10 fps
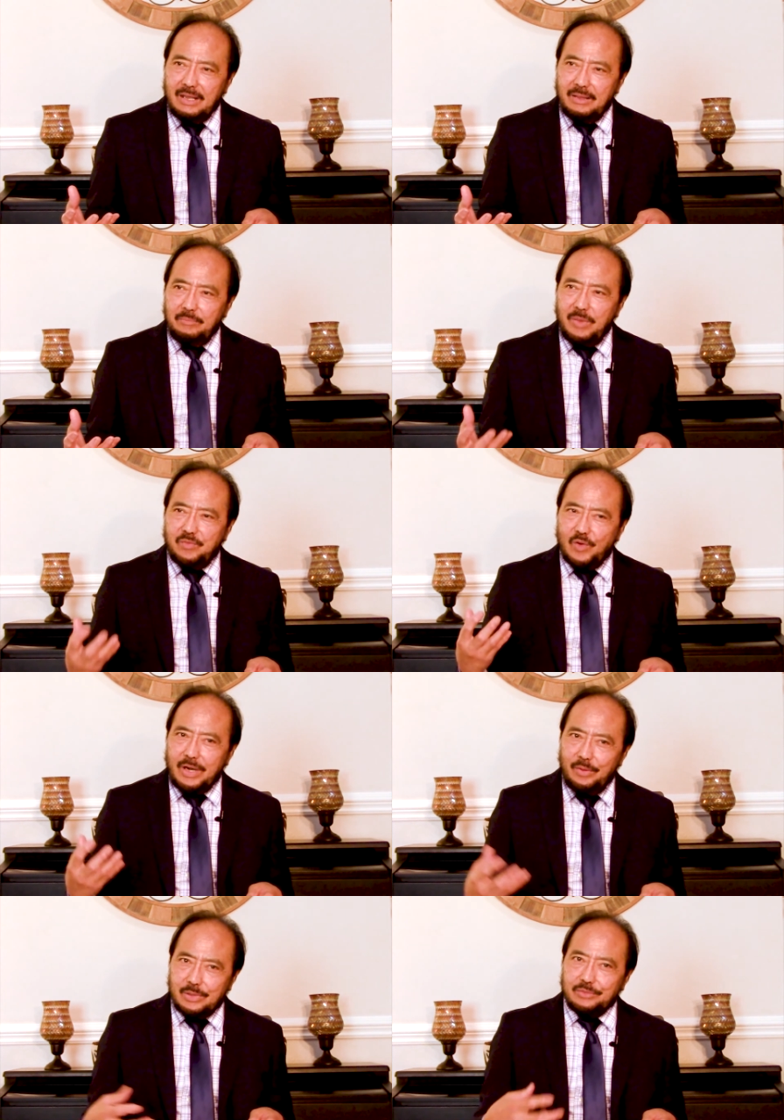before
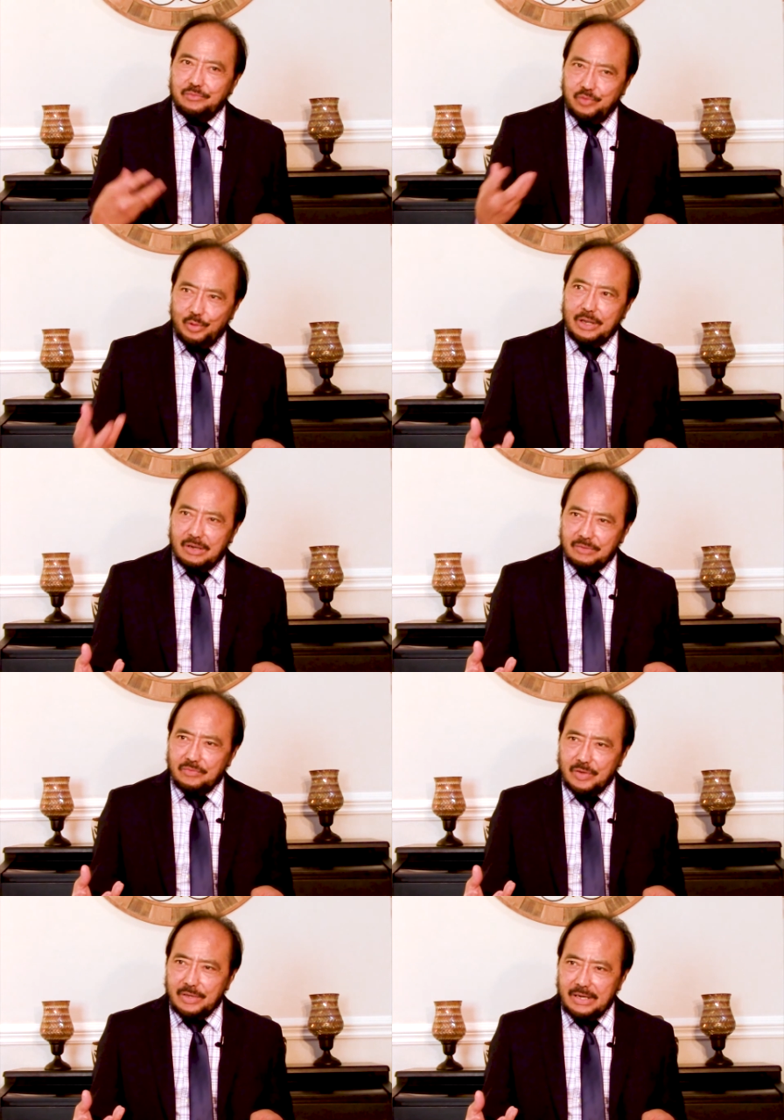he was fully
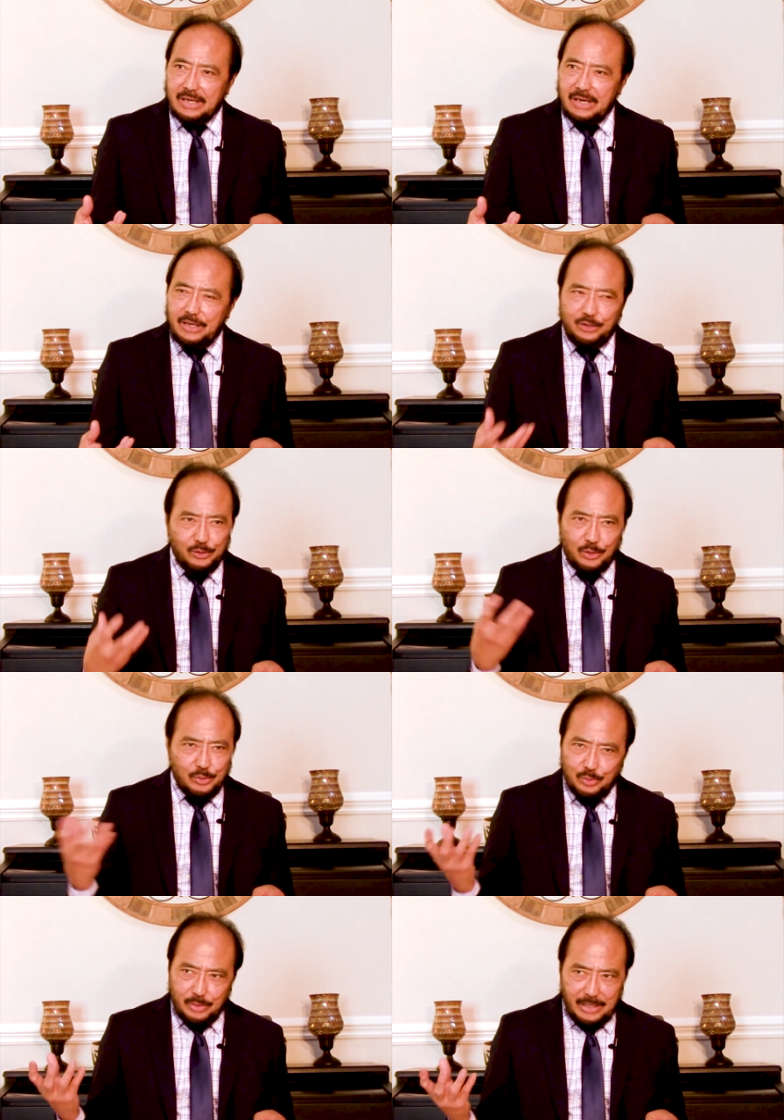converted, and you know
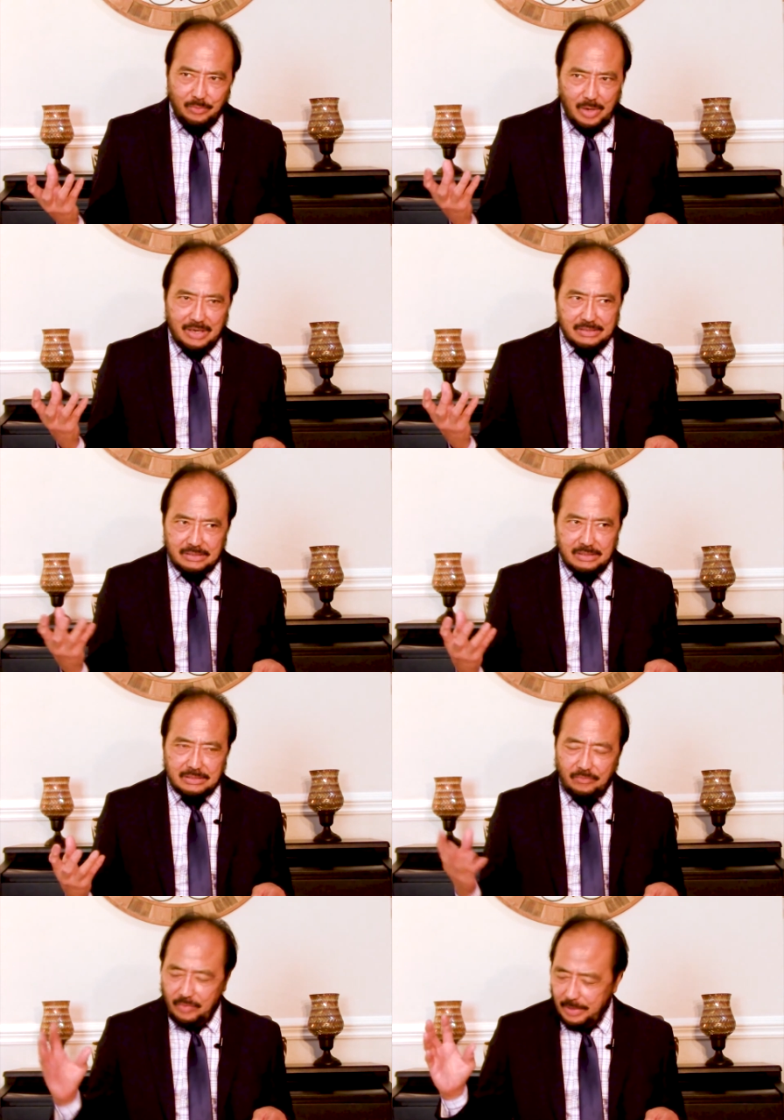who he was. He's
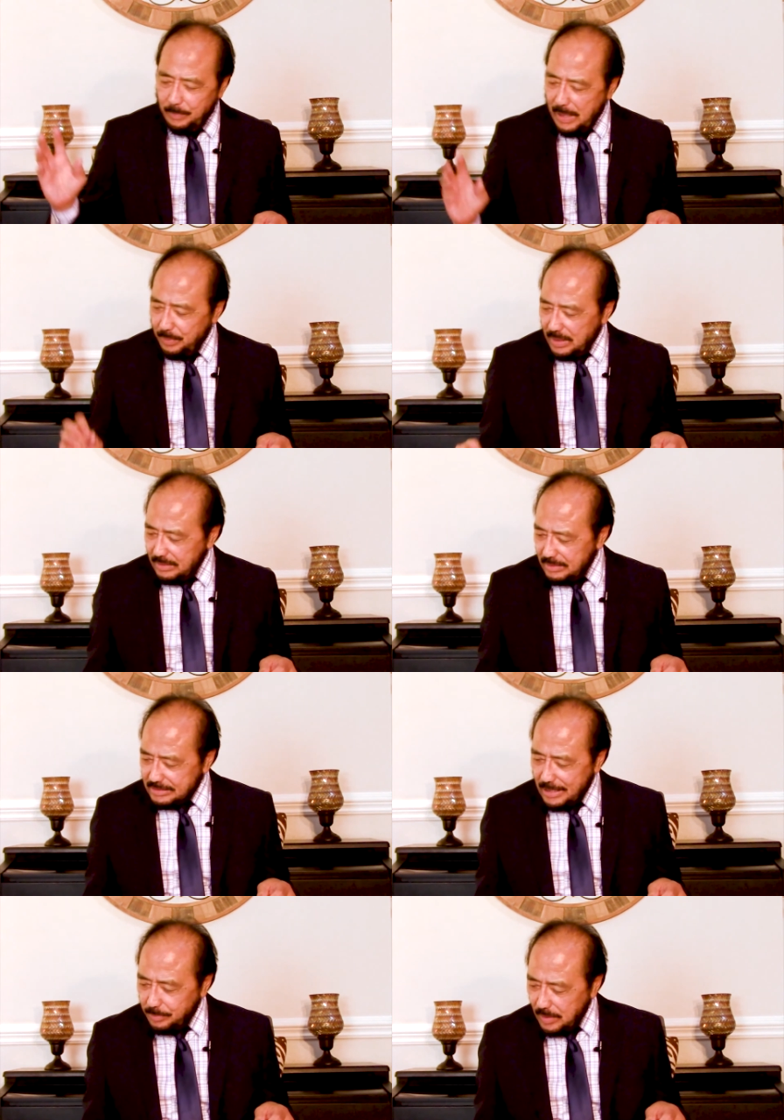a very popular
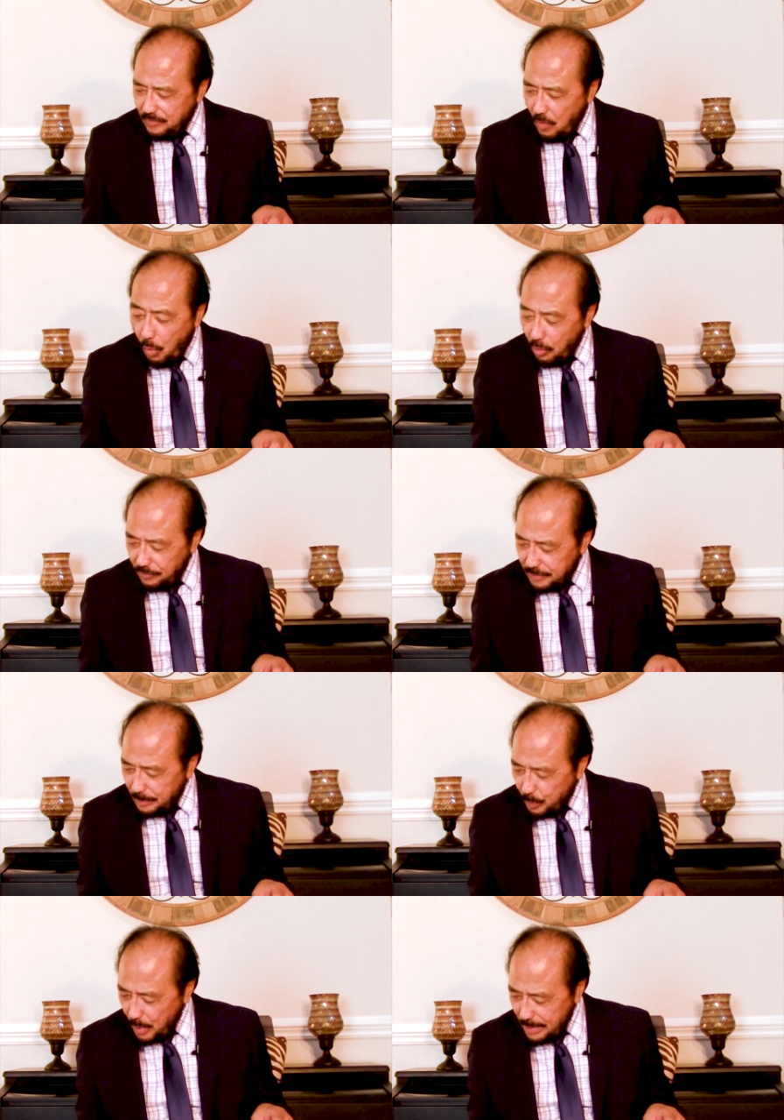disciple of all of them,
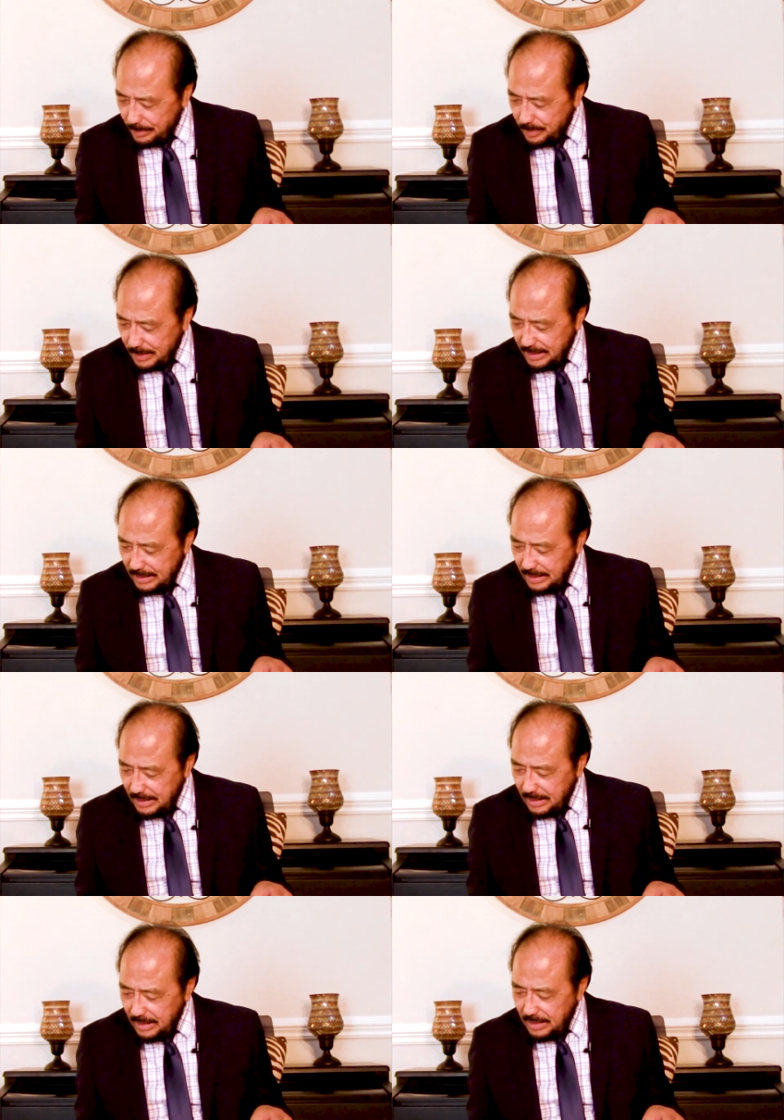probably.
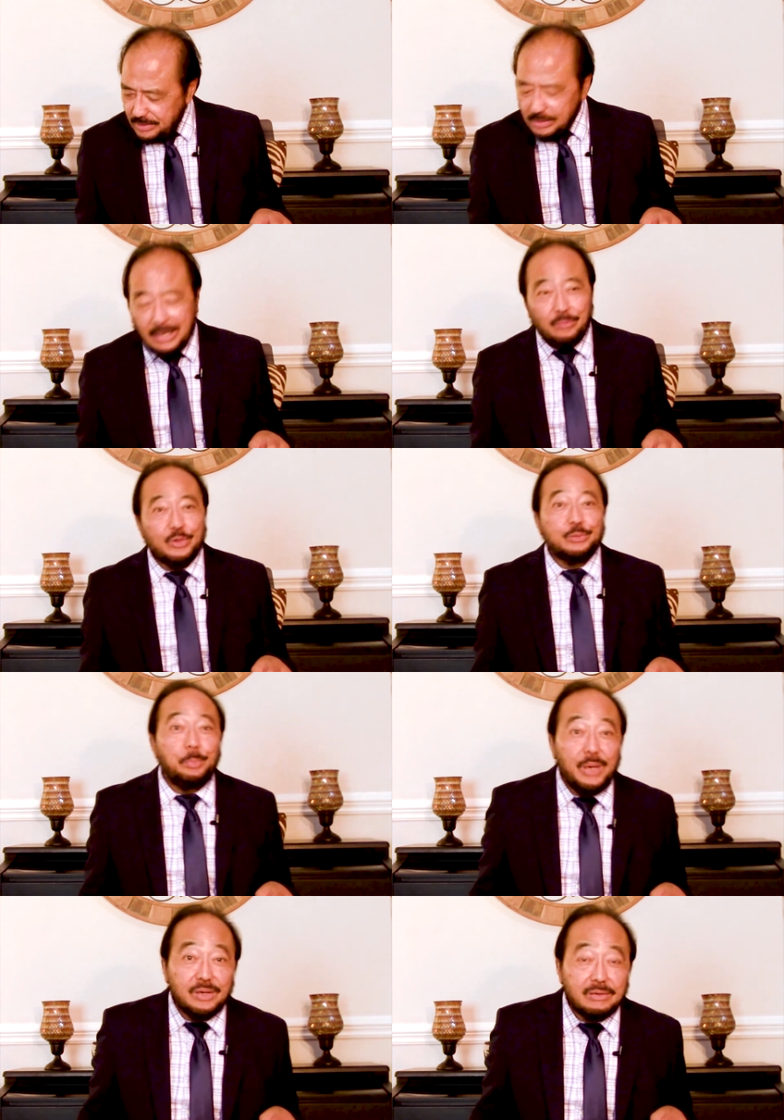His name was
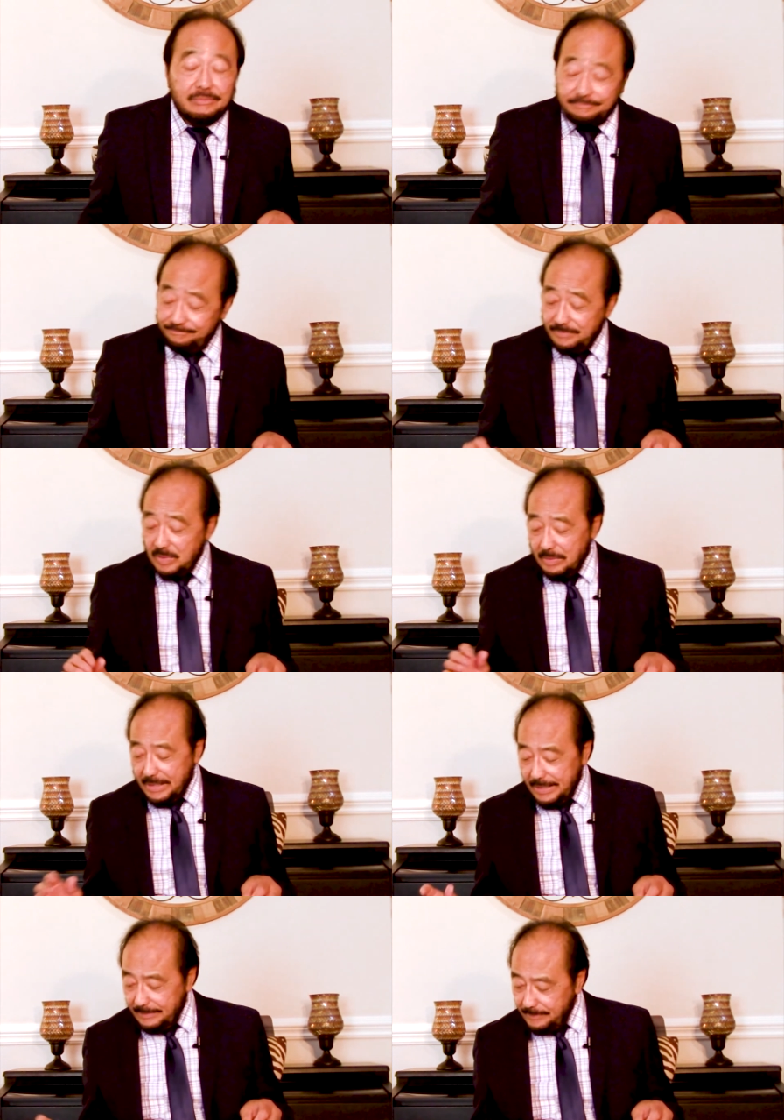Peter. All right.